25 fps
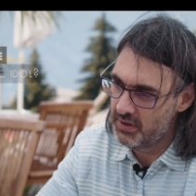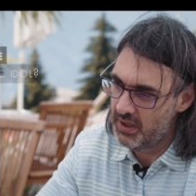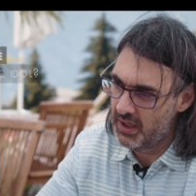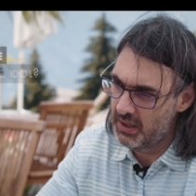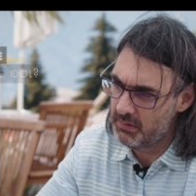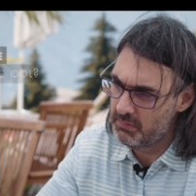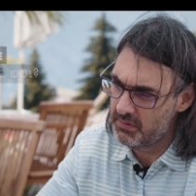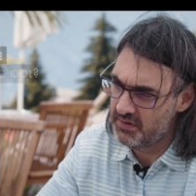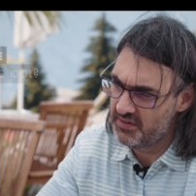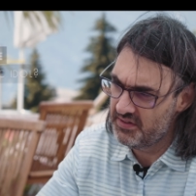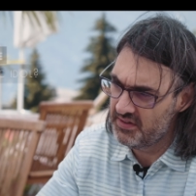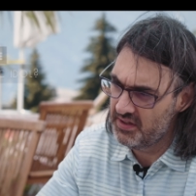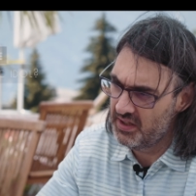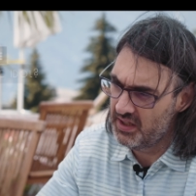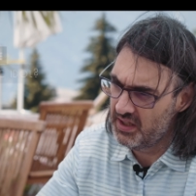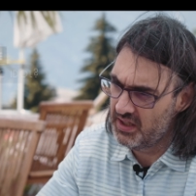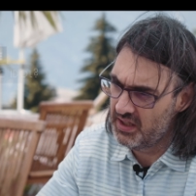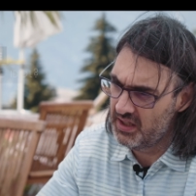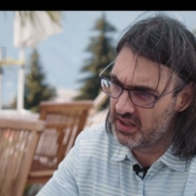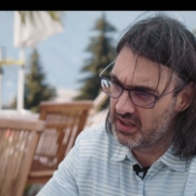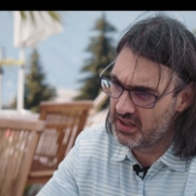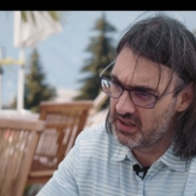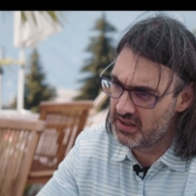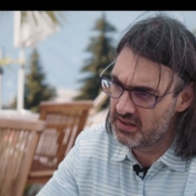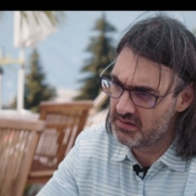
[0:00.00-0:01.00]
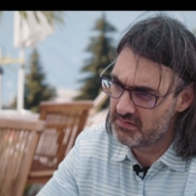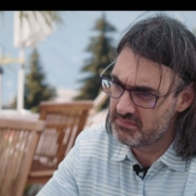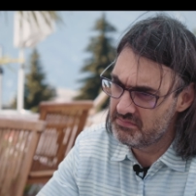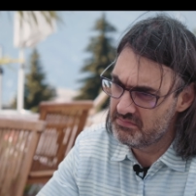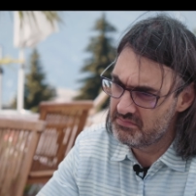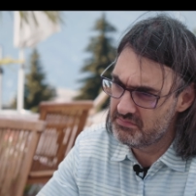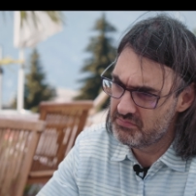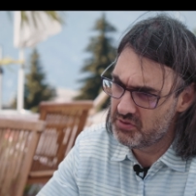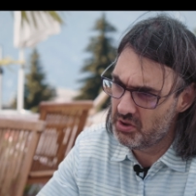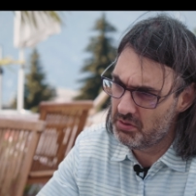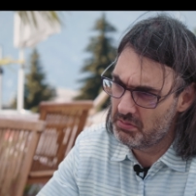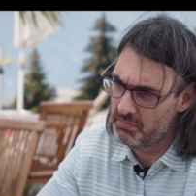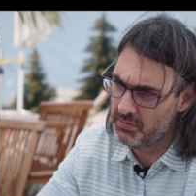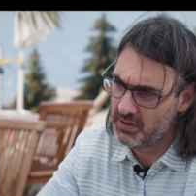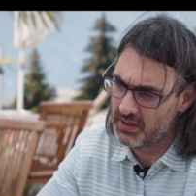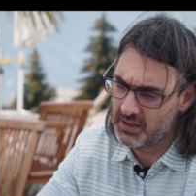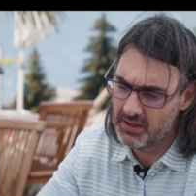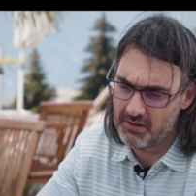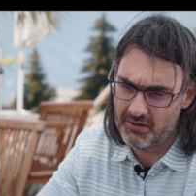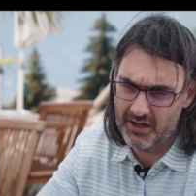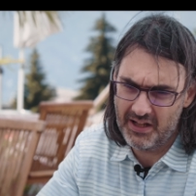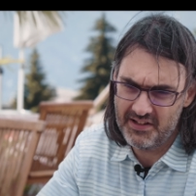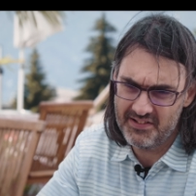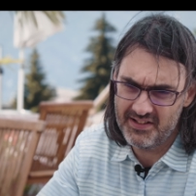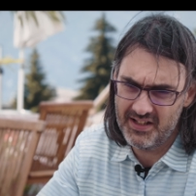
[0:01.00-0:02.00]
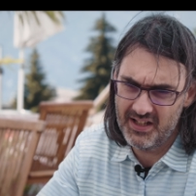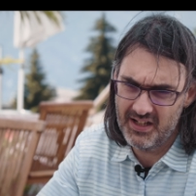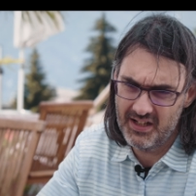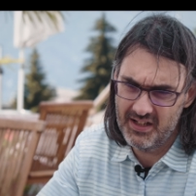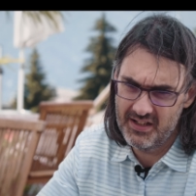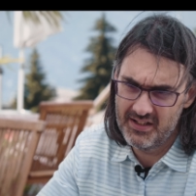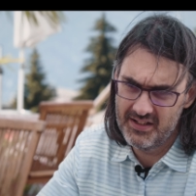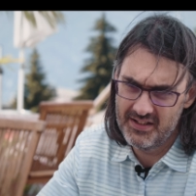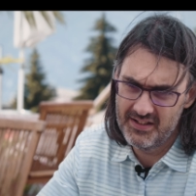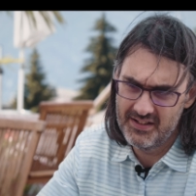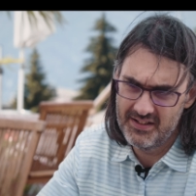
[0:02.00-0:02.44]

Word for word: I would say probably Kreisler.